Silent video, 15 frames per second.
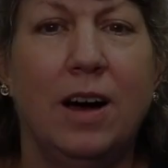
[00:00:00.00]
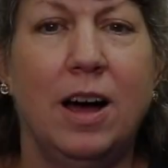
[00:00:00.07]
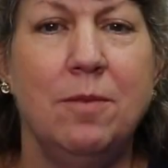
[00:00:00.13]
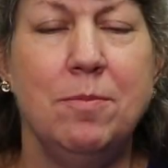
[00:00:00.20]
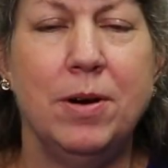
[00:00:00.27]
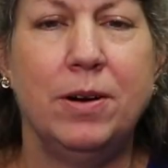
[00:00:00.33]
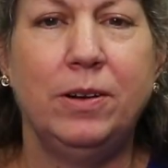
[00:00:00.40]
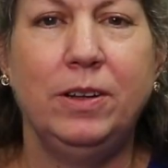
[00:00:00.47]

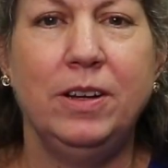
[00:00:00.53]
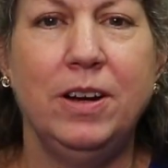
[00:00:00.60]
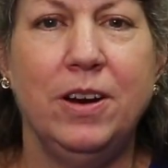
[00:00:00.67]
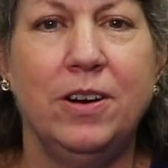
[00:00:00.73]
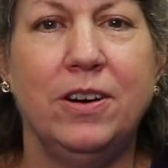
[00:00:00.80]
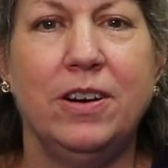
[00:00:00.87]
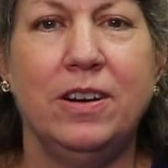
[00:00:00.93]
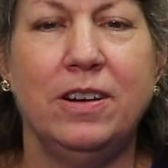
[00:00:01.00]
I'm Marilyn
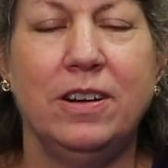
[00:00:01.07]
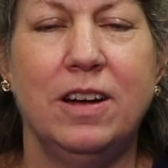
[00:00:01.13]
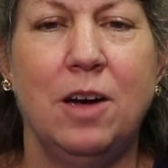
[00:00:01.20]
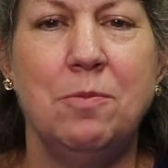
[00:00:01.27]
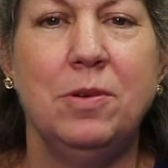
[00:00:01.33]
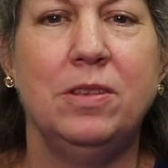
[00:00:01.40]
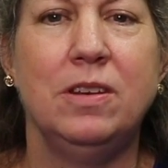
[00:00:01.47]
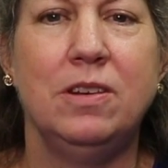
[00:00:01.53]
Heron.
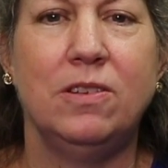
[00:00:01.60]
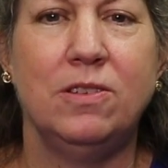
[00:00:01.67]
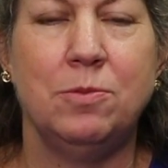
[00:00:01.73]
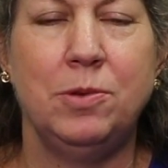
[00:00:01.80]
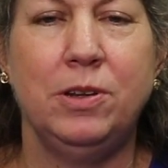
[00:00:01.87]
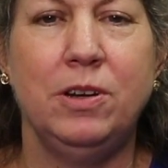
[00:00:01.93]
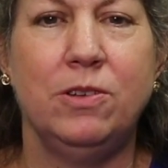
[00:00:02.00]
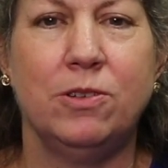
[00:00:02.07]
I'm with the
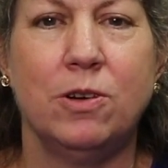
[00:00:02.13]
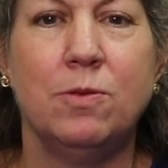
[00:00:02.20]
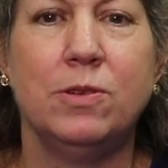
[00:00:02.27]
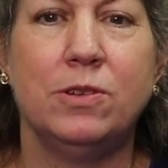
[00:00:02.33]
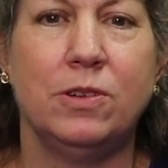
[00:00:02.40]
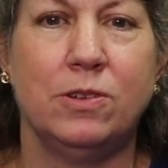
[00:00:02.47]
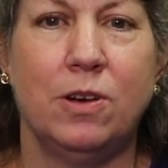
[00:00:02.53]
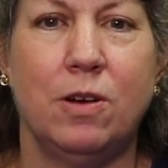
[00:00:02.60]
Disability
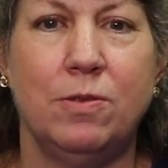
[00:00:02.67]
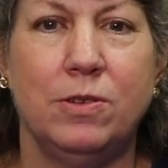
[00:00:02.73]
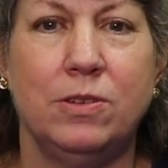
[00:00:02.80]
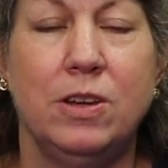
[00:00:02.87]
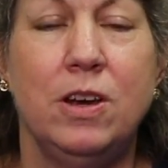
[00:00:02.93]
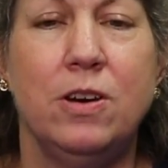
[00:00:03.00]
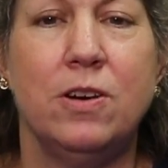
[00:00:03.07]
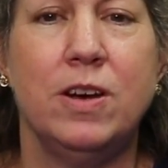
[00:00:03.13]
Services Office
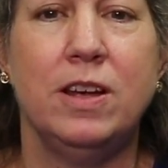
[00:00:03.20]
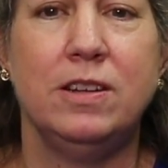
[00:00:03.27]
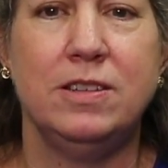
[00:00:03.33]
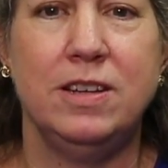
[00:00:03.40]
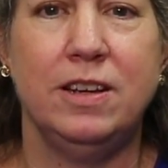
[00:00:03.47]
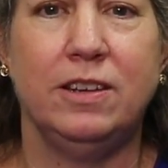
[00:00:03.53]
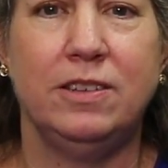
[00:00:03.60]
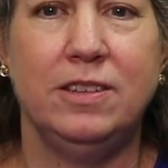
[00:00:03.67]
here at
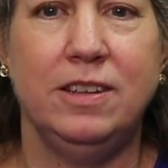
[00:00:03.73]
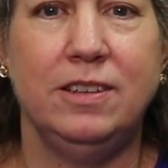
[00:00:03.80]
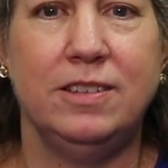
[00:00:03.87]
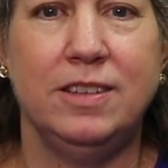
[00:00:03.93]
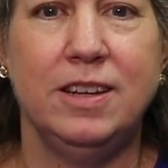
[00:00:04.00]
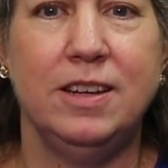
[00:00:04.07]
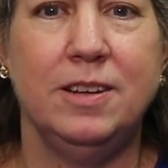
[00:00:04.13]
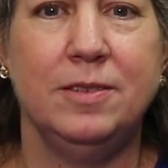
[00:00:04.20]

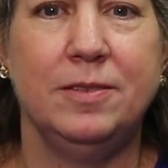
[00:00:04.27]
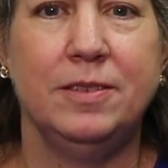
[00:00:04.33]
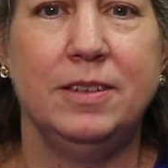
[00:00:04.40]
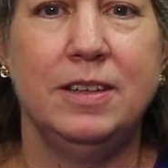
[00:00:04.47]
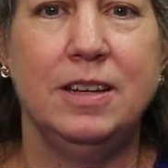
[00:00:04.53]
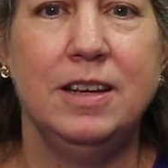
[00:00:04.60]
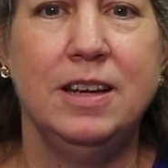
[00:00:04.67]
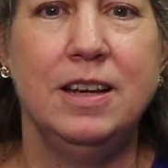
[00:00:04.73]
TSTC.
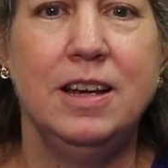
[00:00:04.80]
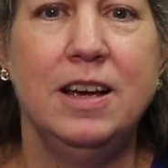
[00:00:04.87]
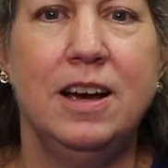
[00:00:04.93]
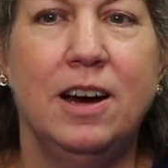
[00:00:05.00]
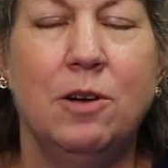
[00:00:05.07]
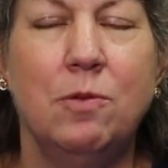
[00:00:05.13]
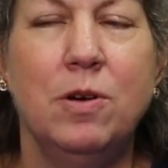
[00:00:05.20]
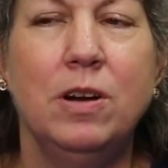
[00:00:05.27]

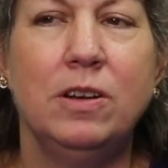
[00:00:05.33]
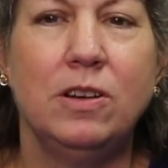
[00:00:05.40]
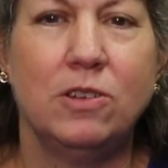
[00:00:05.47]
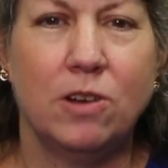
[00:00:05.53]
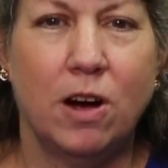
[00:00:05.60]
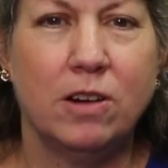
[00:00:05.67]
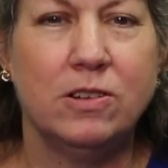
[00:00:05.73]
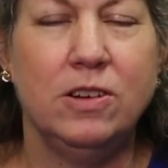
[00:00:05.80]
Wanted to
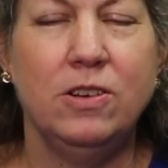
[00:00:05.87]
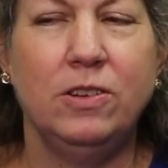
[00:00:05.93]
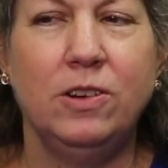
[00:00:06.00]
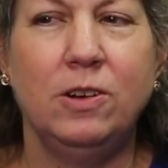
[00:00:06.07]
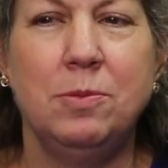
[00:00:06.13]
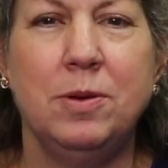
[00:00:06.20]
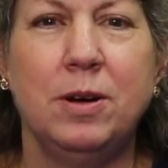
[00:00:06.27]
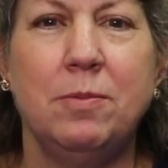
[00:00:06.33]
talk to you a
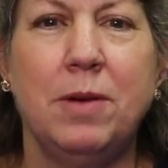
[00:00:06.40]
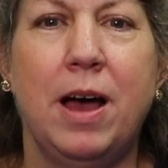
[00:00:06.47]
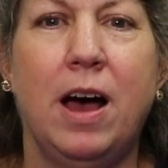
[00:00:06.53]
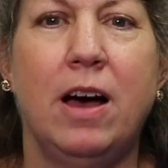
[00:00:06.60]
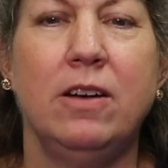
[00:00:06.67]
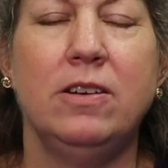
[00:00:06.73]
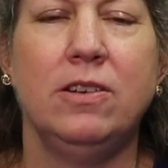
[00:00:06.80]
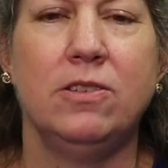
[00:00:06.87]
little bit
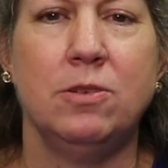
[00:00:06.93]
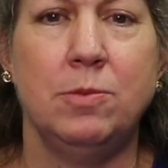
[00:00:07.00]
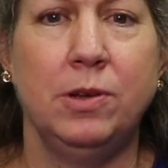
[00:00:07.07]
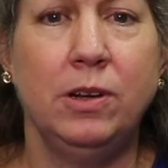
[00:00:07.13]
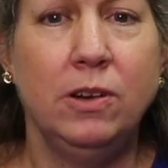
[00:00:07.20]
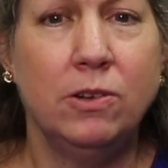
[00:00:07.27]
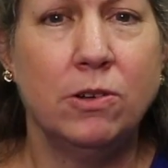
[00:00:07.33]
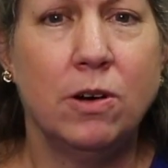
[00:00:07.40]
about
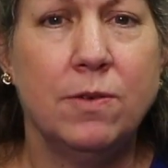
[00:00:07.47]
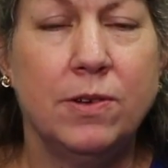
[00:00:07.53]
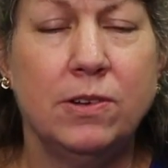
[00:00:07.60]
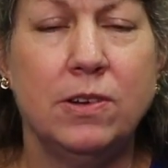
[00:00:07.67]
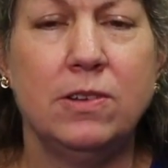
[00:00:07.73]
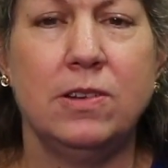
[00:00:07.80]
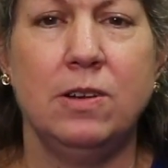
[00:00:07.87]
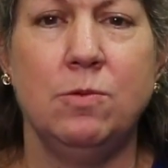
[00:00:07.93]
disability
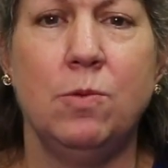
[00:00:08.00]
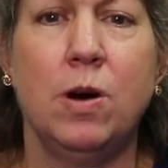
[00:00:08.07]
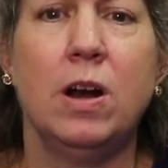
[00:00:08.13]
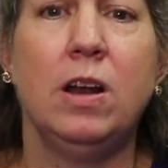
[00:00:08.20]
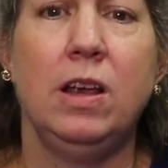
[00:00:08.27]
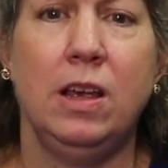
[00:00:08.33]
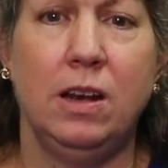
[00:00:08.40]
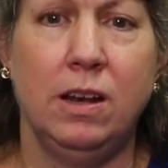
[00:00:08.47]
services and
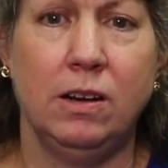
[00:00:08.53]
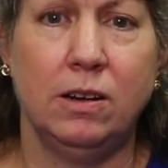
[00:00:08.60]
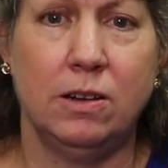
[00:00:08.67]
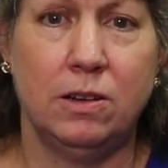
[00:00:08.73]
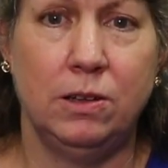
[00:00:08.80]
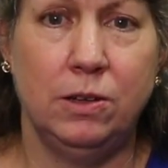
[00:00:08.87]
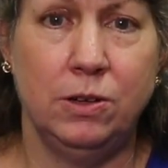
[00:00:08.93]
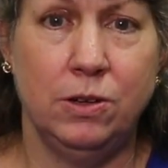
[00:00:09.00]
what it
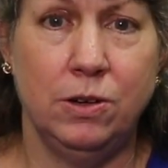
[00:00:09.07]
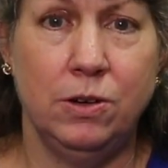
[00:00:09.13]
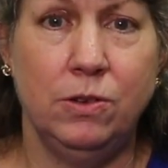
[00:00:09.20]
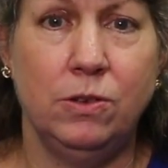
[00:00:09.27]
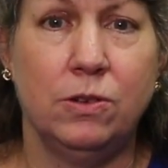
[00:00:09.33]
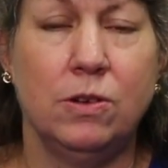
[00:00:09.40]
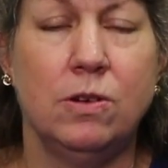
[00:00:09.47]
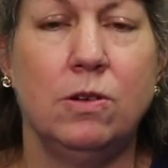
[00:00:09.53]

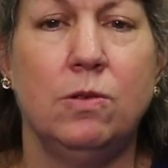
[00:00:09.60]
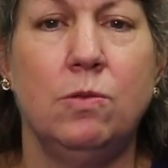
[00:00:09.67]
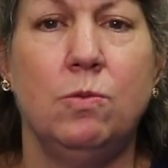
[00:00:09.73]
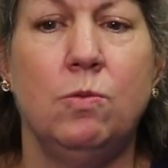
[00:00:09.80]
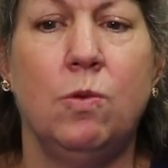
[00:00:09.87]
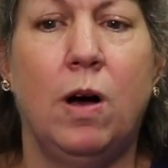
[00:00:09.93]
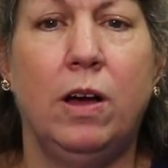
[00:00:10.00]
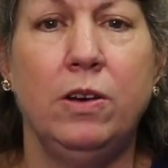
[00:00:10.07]
includes
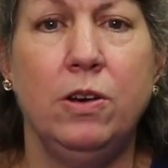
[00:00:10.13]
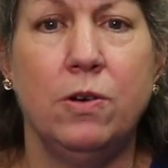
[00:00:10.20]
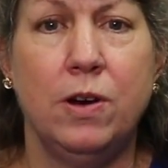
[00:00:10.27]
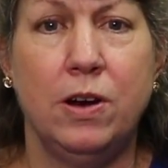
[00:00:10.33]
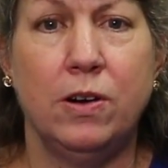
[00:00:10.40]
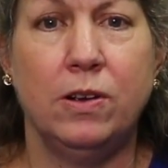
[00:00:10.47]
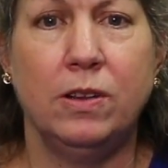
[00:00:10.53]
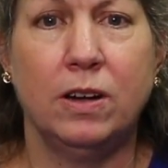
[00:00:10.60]
while you're
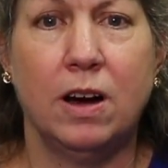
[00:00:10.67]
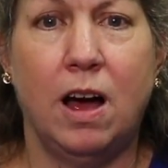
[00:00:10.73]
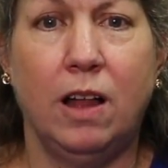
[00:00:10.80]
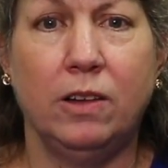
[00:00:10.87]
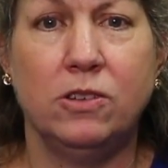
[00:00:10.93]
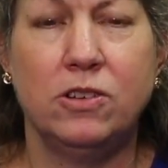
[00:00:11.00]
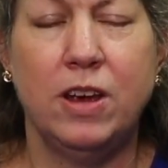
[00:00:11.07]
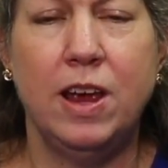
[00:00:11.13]
here in the
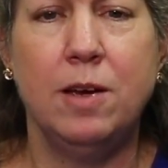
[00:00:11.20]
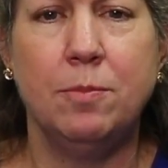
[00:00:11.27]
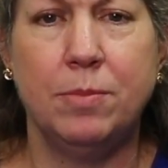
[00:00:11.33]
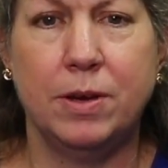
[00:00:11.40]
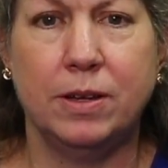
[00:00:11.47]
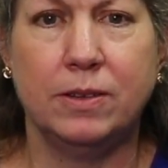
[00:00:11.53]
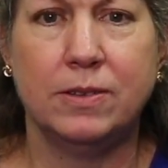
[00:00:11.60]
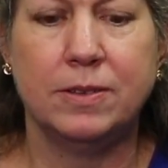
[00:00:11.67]
college
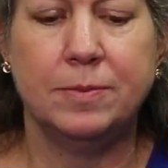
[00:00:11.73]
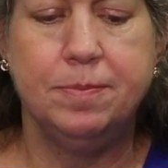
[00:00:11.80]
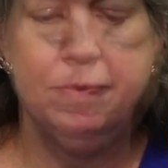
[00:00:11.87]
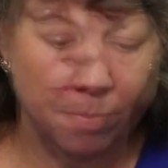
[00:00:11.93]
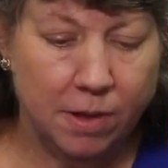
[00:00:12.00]
campus.